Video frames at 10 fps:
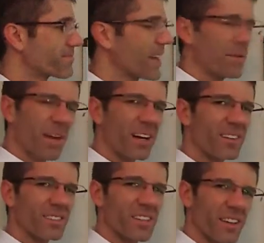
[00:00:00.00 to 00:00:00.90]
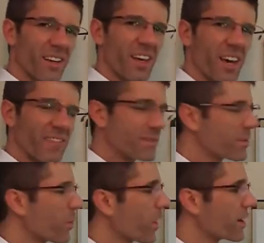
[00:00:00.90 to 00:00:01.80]
I'm not going to tell you yet. I'm
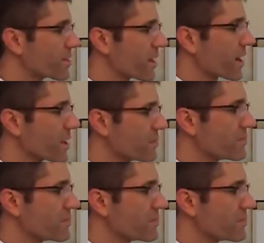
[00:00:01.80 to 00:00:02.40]
going to wait a second.